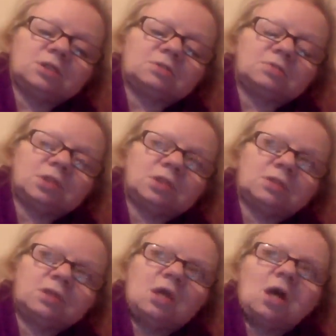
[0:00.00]
So,
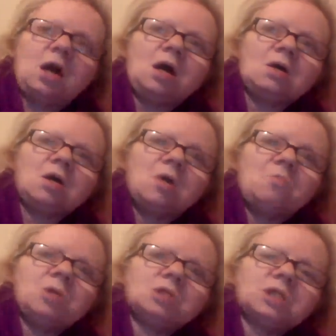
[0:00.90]
oh,
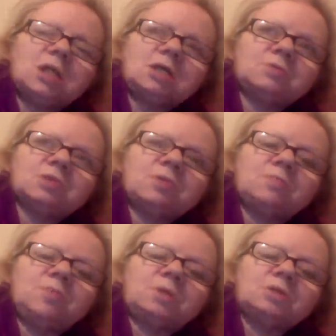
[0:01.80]
we're delayed for 7
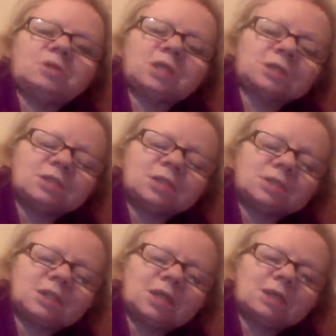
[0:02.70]
months. That's another
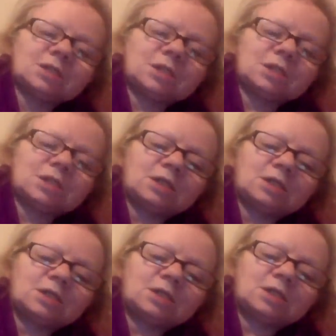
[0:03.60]
tactic.
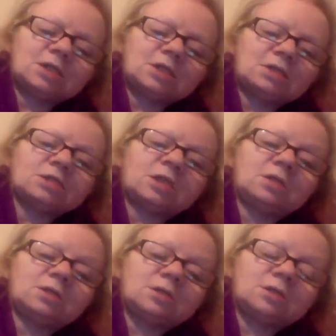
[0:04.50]
So
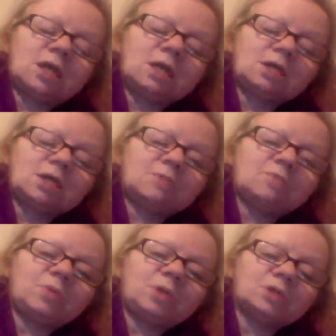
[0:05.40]
you can't claim
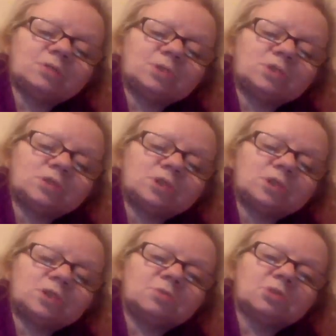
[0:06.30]
for personal
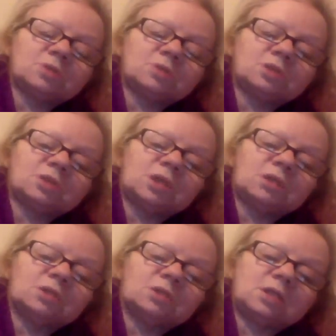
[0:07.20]
injury, which I
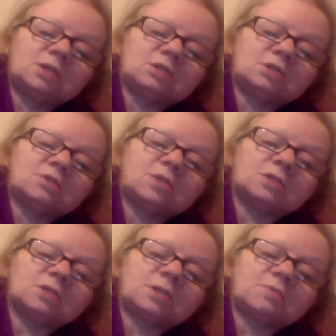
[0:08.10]
sustained in
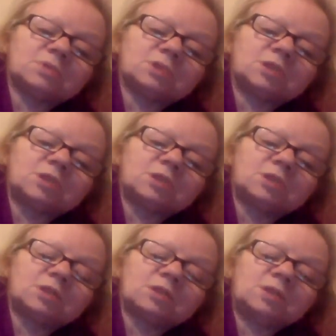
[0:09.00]
2017
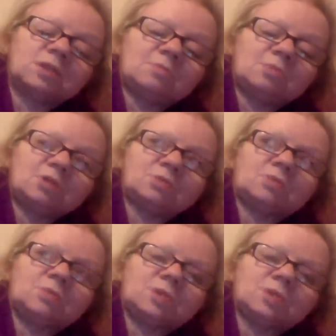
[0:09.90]
because of
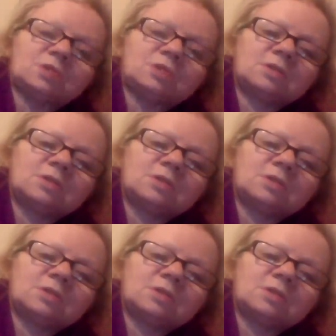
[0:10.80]
all this.